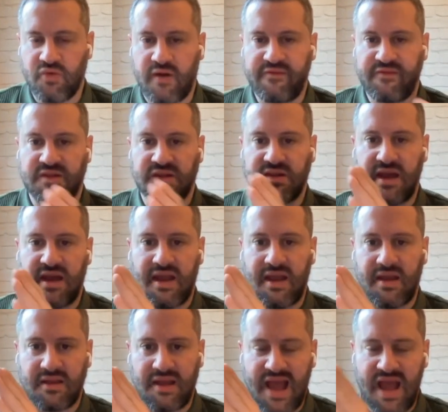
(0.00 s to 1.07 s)
Rather than
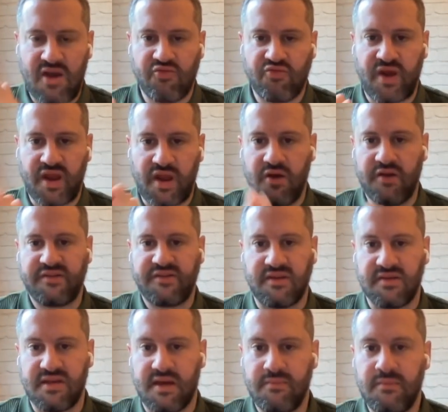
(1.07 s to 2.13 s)
outright
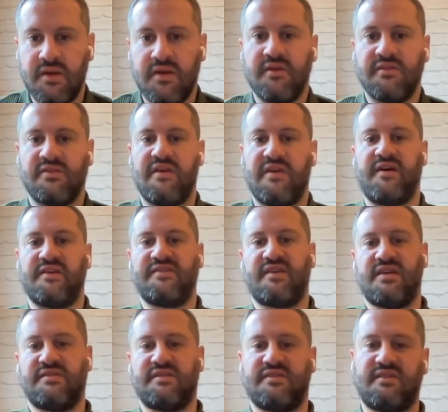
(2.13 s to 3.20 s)
asking them. So if I
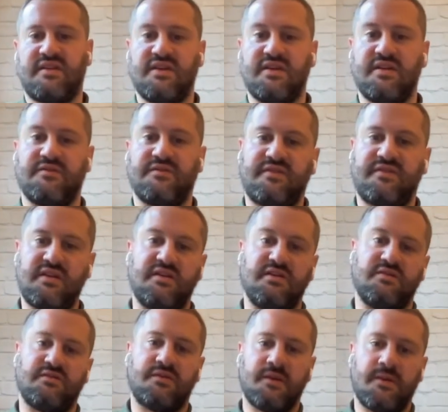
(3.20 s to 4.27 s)
say to
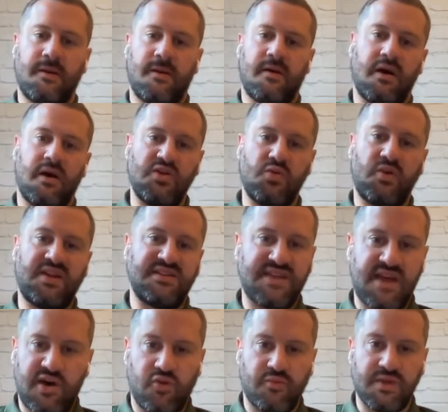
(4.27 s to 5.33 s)
Steve, are you
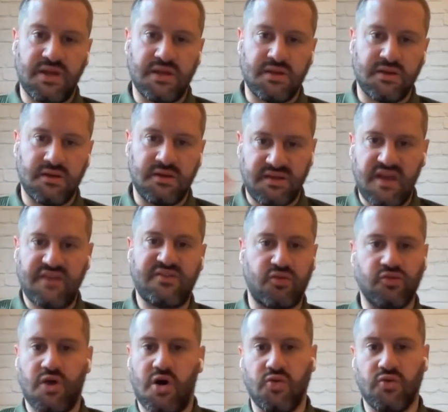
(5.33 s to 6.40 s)
willing to help me?
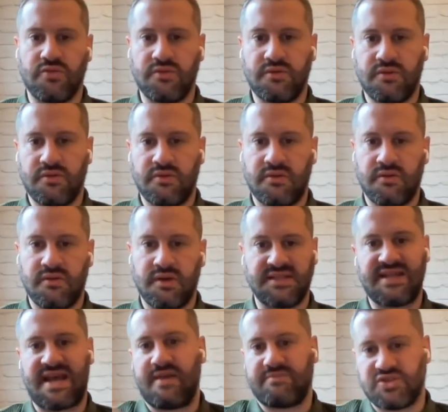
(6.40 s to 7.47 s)
Yes or no?
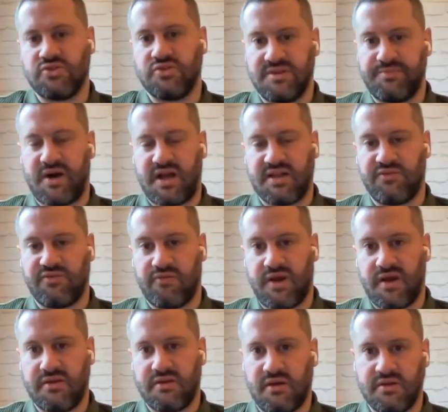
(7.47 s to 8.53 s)
It's absolutely binary,
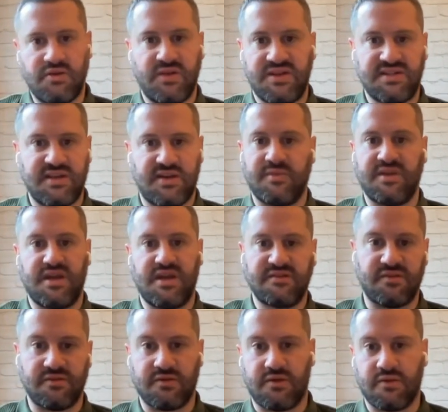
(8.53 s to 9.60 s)
right? Are you willing to tell me
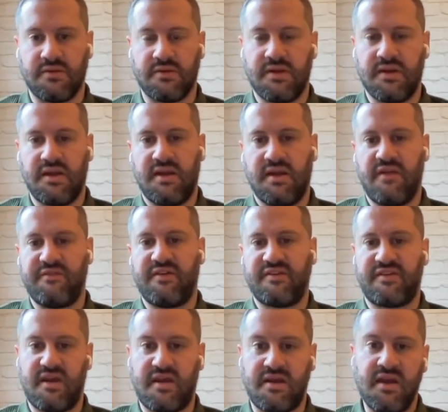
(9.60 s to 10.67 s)
yes or no? If I
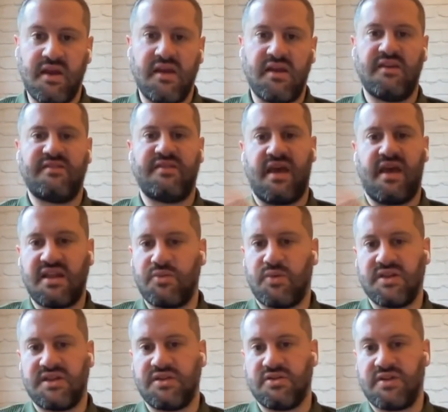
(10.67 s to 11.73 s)
say, is there
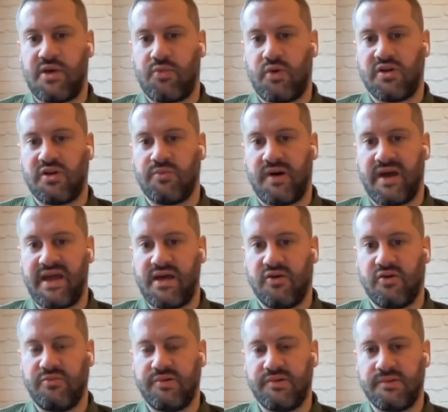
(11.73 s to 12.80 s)
anyone in your network who might
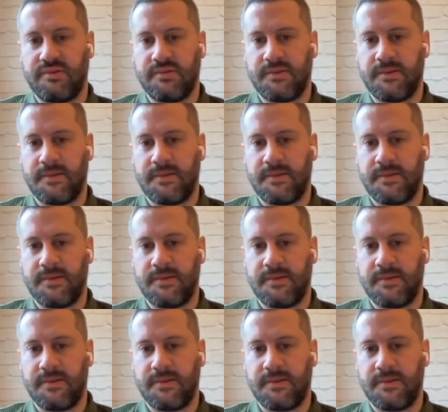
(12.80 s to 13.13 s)
help?